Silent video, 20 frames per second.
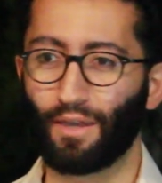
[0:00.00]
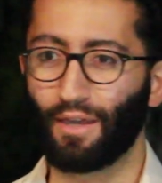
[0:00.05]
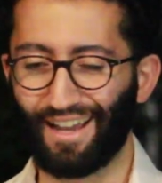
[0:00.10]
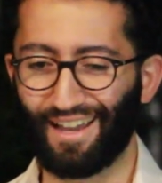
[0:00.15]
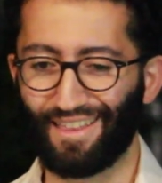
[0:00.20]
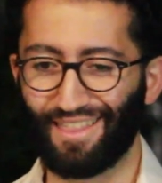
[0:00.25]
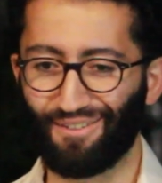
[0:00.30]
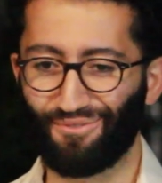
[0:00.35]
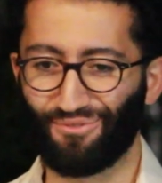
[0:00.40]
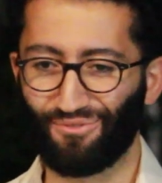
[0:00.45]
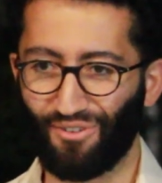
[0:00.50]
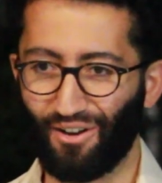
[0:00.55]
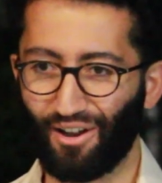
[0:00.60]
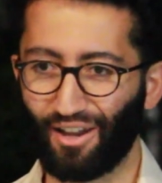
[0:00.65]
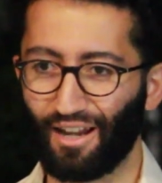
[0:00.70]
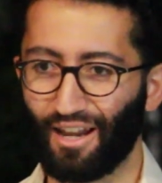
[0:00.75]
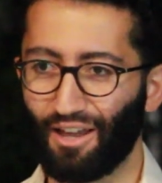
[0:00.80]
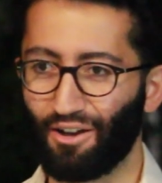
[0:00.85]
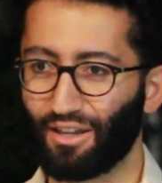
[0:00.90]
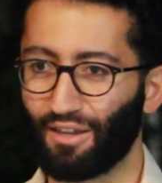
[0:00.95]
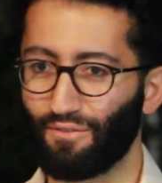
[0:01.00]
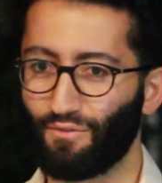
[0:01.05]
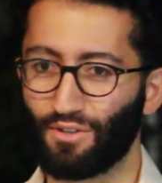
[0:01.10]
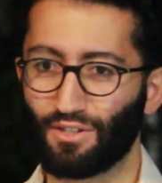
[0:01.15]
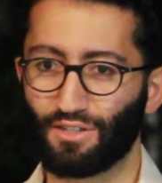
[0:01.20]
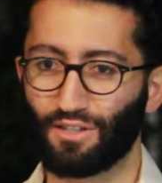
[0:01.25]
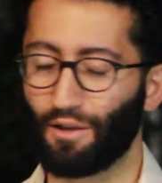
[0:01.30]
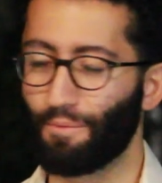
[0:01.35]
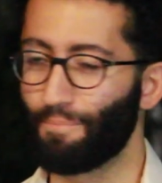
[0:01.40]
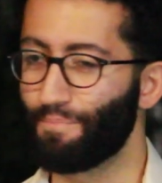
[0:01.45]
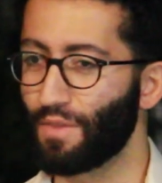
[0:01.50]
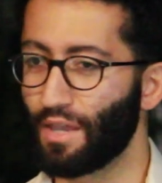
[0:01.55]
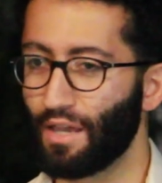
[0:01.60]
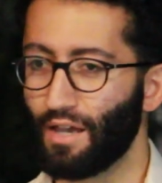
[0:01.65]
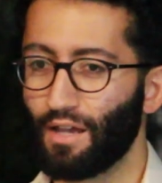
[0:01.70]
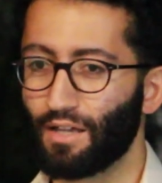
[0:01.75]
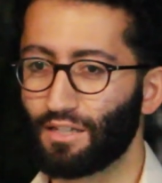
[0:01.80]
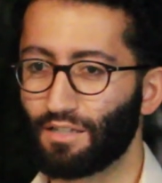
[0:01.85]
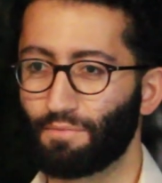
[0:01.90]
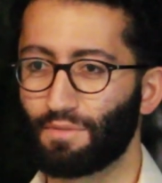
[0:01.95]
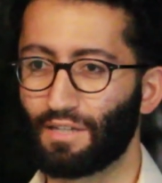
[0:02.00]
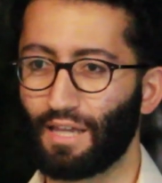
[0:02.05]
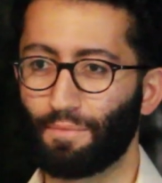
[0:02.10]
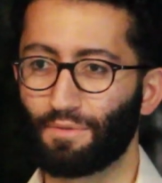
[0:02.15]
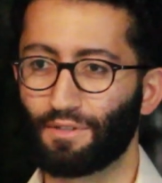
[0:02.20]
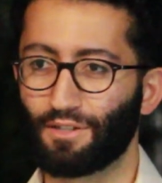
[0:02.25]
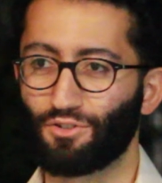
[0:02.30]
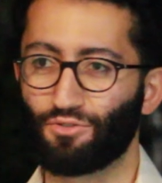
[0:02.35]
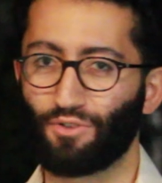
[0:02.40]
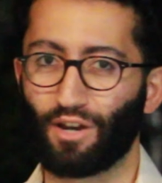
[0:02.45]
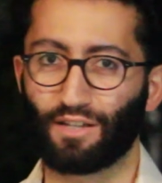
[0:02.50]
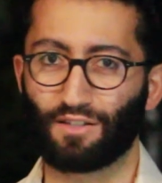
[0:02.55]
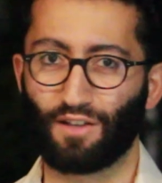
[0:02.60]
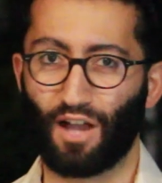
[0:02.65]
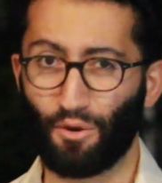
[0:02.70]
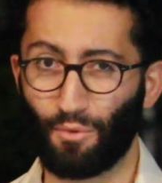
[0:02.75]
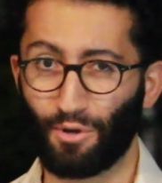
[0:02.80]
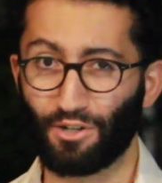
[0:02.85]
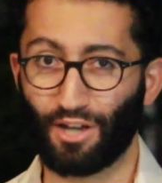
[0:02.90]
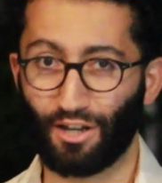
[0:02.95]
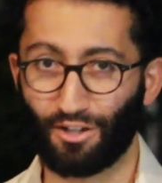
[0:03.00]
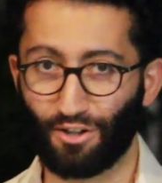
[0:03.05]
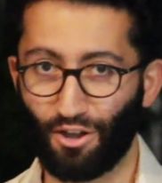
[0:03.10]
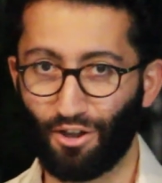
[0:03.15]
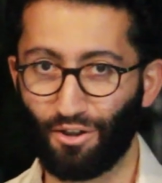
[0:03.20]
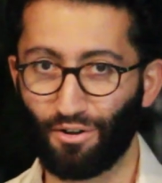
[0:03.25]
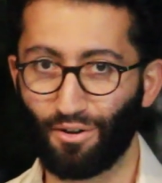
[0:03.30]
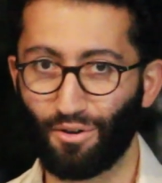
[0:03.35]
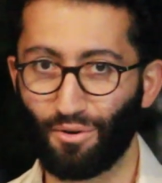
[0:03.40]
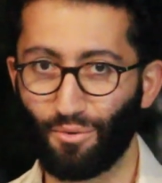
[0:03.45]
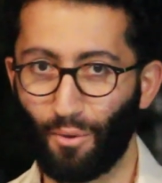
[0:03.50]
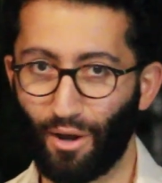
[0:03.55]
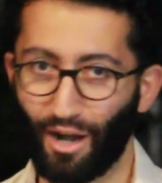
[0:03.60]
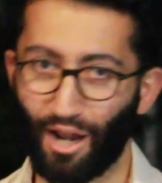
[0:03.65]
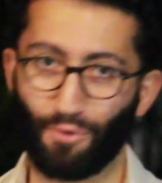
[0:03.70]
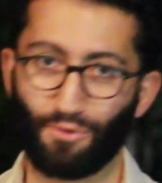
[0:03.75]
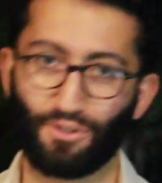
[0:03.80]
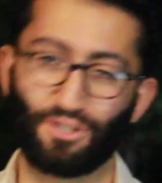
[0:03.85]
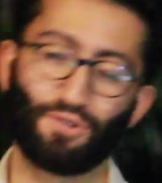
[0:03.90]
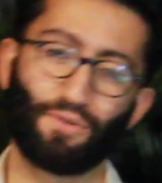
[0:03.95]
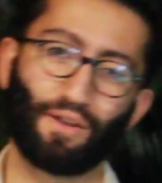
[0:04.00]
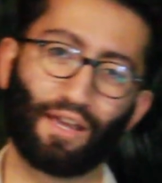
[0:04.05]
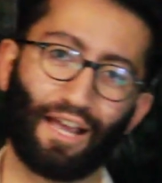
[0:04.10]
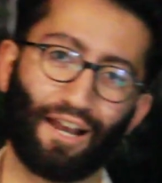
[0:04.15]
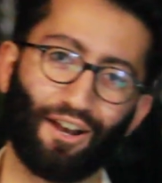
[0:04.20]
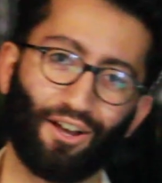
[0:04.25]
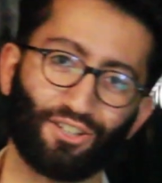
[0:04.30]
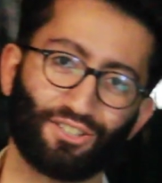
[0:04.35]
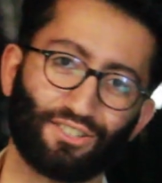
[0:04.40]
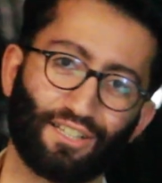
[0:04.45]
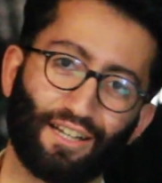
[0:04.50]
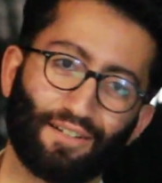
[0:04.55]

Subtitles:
And then finally, I'll give you some tips and tricks that I wish I'd known when I was doing it last